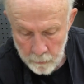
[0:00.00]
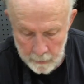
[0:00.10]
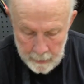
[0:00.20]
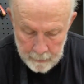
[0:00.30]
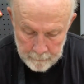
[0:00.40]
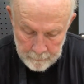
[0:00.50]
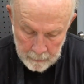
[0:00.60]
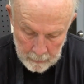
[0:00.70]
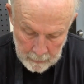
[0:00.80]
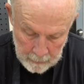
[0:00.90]
do that
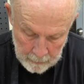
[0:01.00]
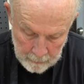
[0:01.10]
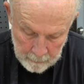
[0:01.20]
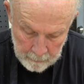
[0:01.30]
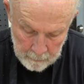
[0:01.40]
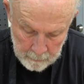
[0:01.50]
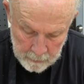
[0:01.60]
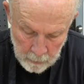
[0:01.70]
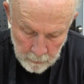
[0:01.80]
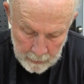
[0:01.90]

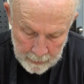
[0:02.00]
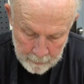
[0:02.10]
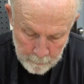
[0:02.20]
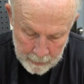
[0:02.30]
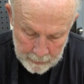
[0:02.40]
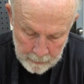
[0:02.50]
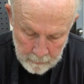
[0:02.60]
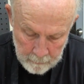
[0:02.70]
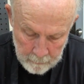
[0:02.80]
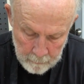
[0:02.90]
so that I can make it
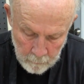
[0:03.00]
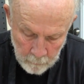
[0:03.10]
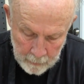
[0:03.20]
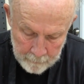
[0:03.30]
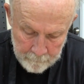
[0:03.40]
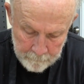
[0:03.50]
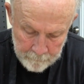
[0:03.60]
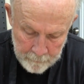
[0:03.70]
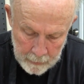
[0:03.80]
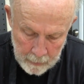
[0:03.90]
really
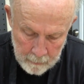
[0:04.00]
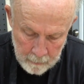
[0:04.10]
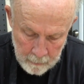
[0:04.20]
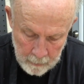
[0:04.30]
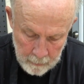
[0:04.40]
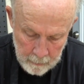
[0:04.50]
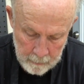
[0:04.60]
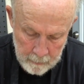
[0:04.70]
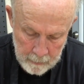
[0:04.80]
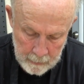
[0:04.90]
fit
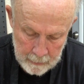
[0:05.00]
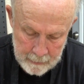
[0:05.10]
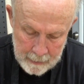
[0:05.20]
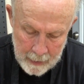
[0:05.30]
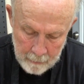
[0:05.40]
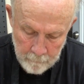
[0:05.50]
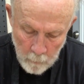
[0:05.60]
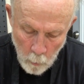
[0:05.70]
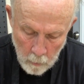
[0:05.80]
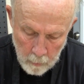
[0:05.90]
the exact
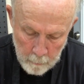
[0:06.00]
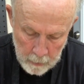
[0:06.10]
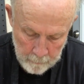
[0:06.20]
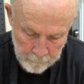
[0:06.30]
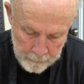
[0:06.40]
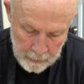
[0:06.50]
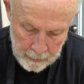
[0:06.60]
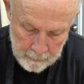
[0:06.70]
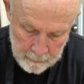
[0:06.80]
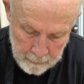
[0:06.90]
form
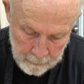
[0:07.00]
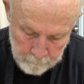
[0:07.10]
that